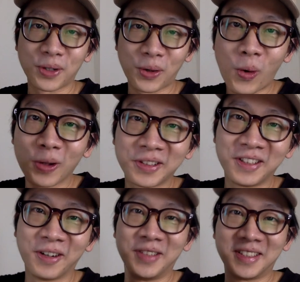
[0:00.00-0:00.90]
quality of
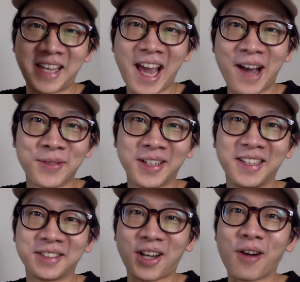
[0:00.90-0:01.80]
this camera is
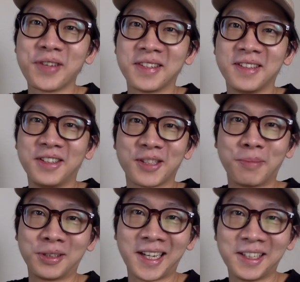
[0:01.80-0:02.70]
obviously just
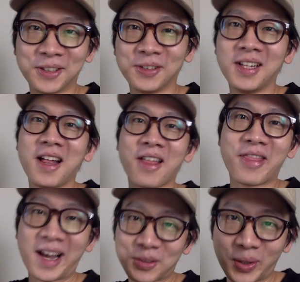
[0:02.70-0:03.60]
potato.
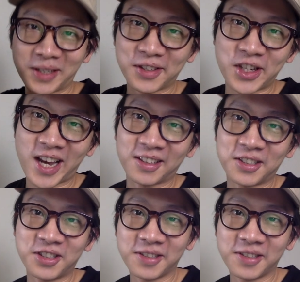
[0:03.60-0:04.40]
That's why it's a challenge.